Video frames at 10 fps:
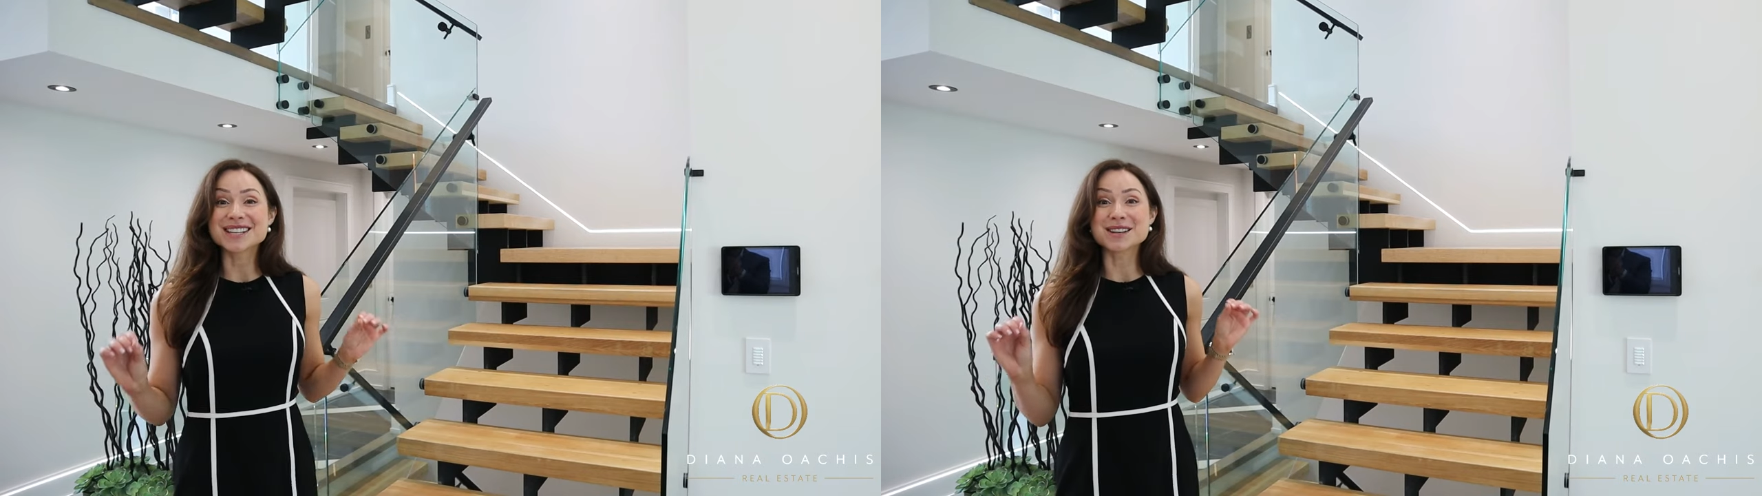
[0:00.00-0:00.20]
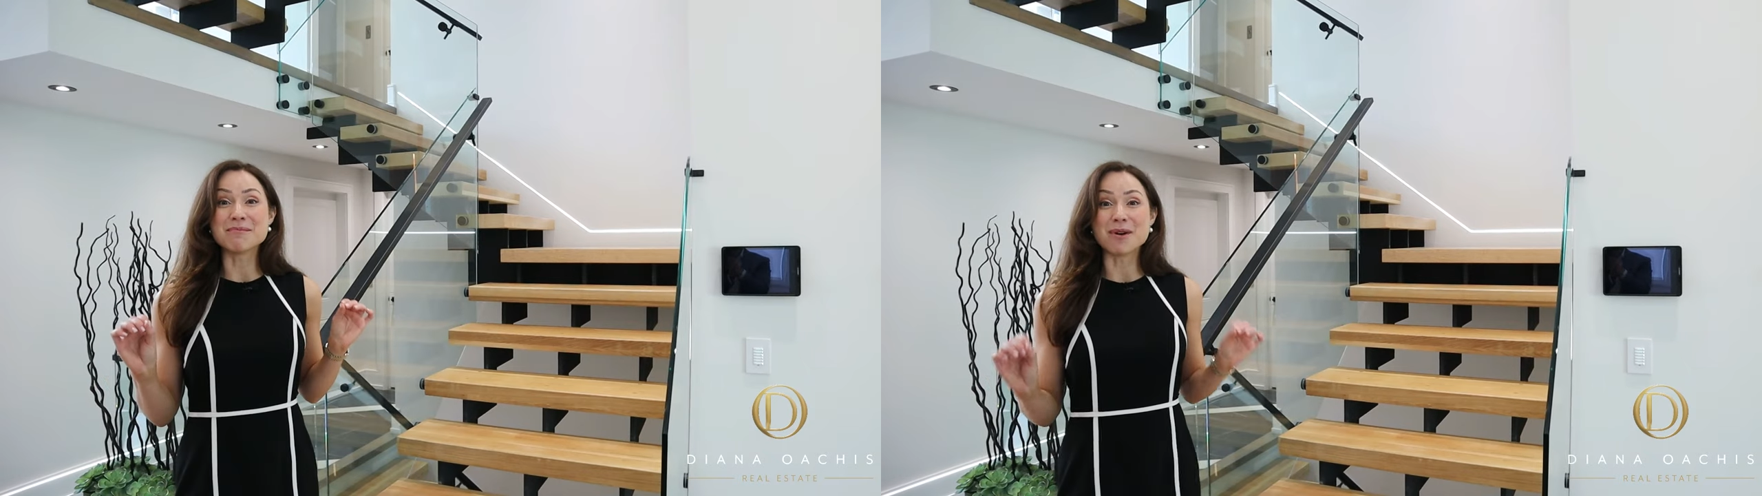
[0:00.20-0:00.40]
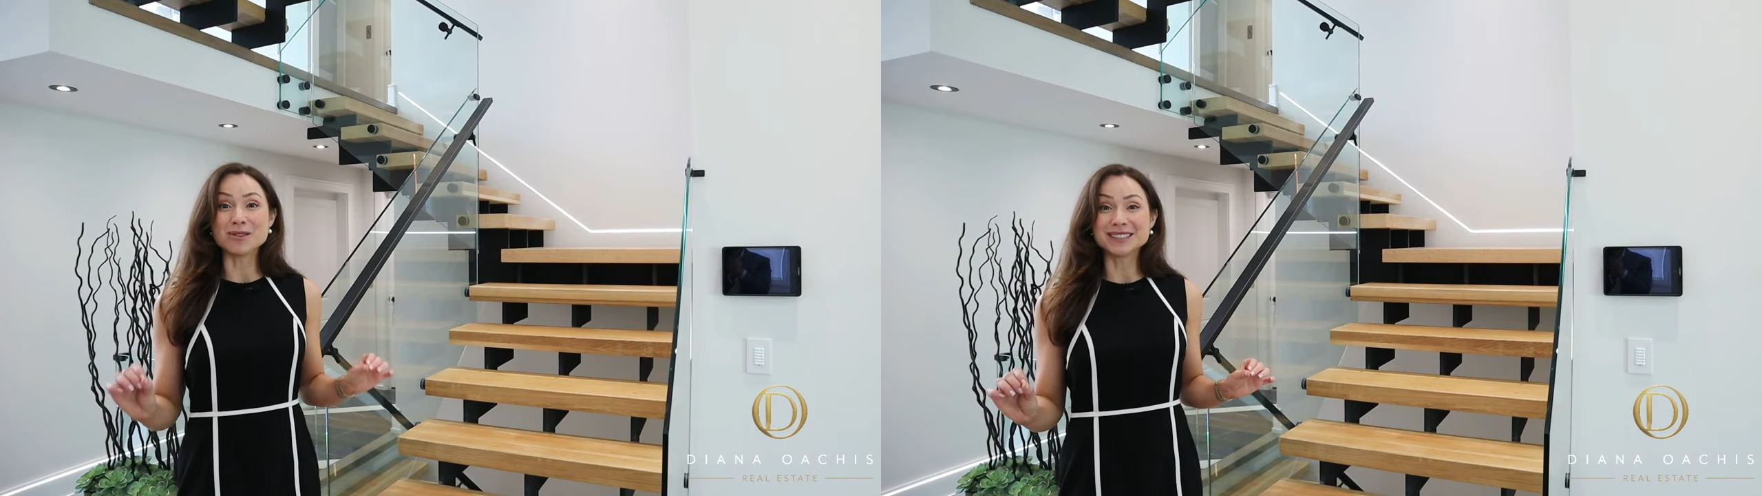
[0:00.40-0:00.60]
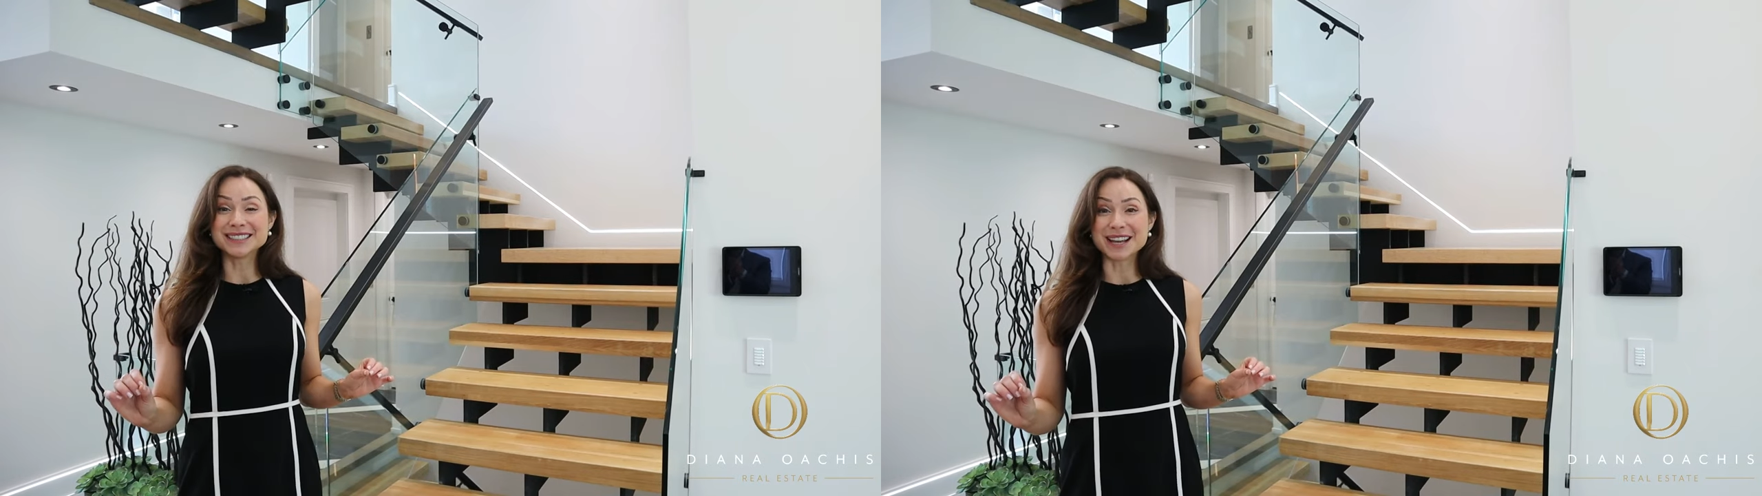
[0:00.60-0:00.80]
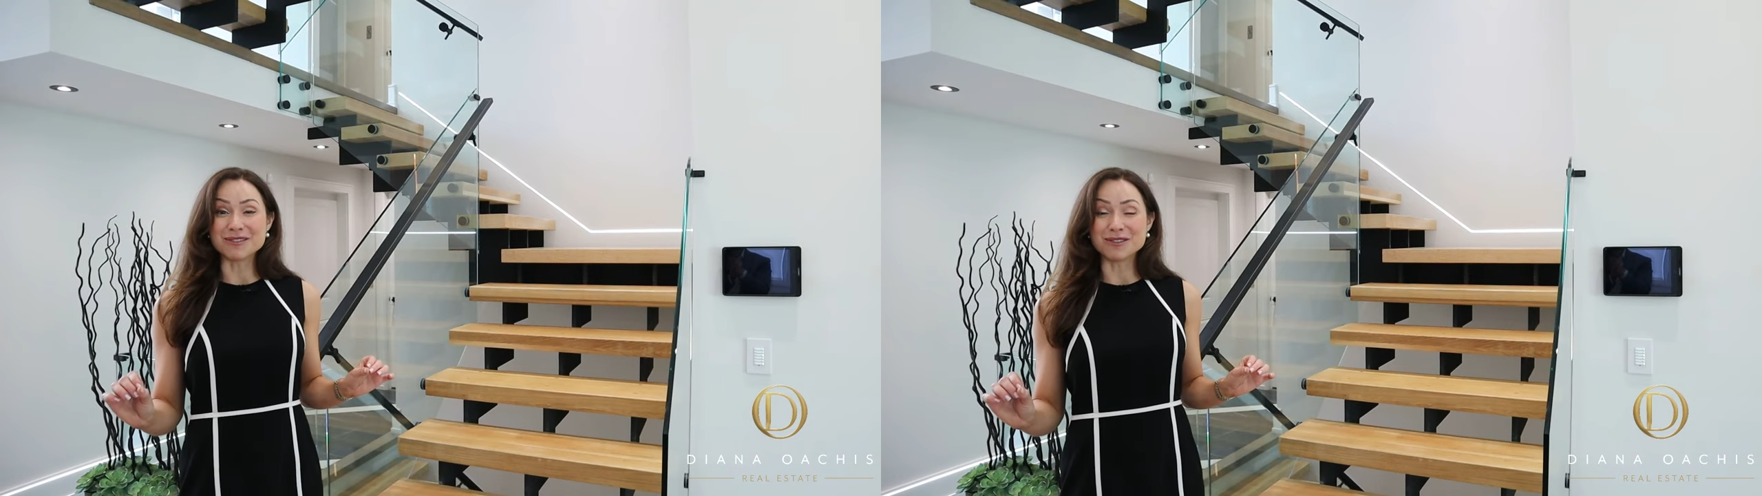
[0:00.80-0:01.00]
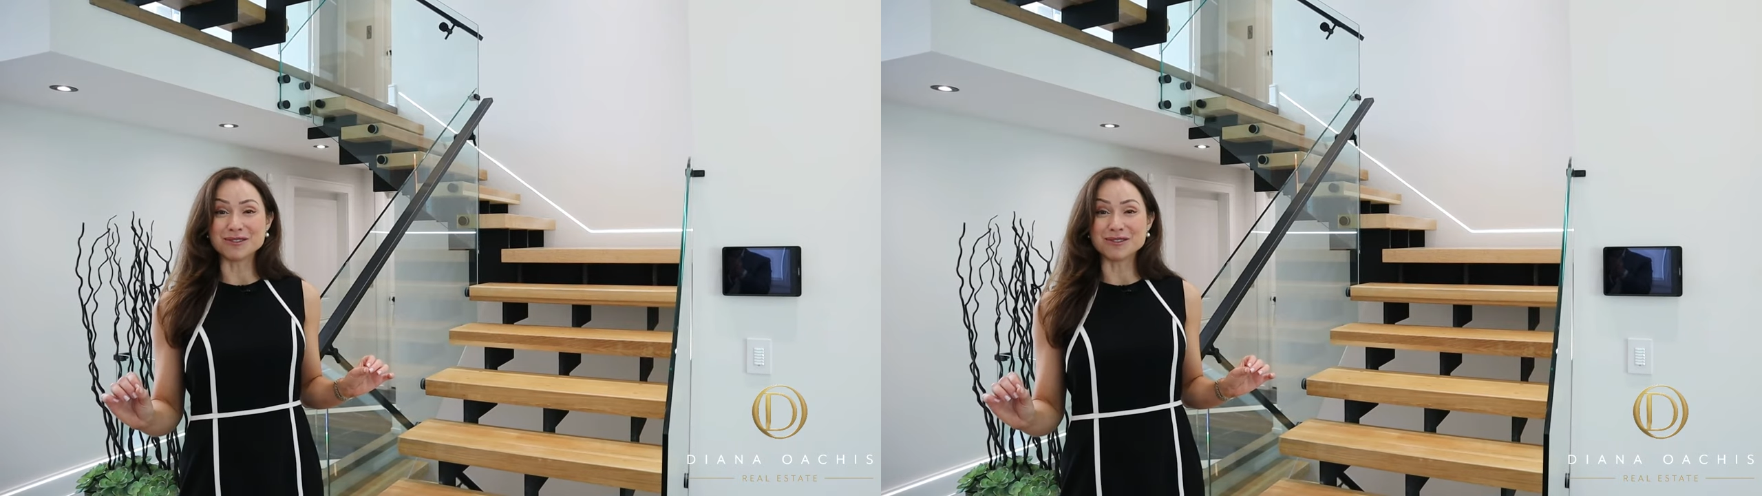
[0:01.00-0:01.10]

has a multi-level